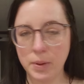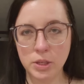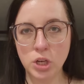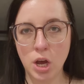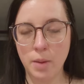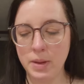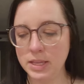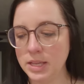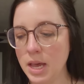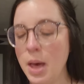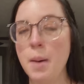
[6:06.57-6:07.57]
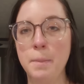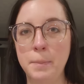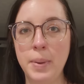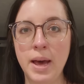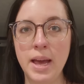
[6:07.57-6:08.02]
pajamas,
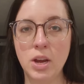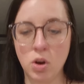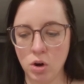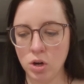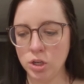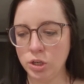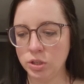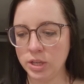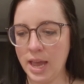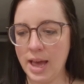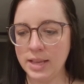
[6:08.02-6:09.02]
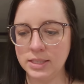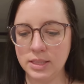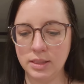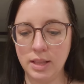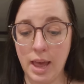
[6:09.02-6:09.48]
but Carter's usually has
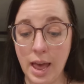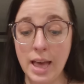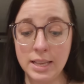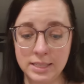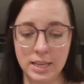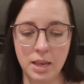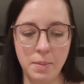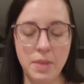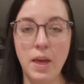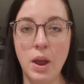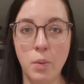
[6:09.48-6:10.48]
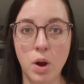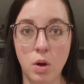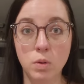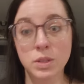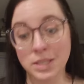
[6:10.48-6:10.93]
has them and they were
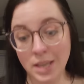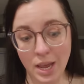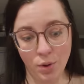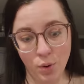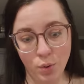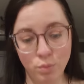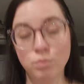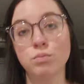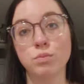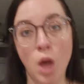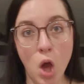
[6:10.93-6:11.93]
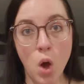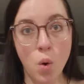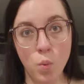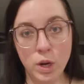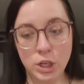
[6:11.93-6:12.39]
on sale,
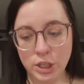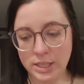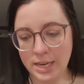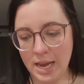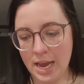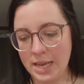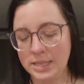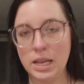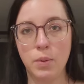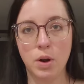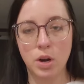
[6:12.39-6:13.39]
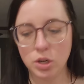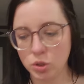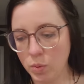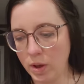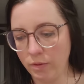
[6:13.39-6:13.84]
which is nice. They were
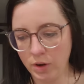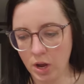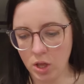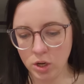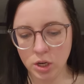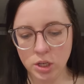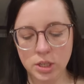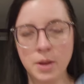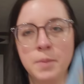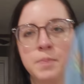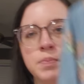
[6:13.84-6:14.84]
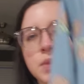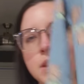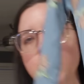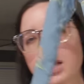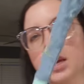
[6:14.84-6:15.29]
$12.
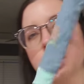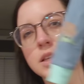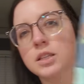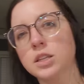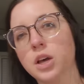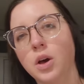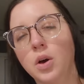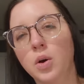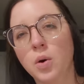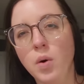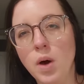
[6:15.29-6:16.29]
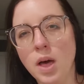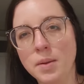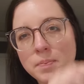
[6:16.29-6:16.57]
So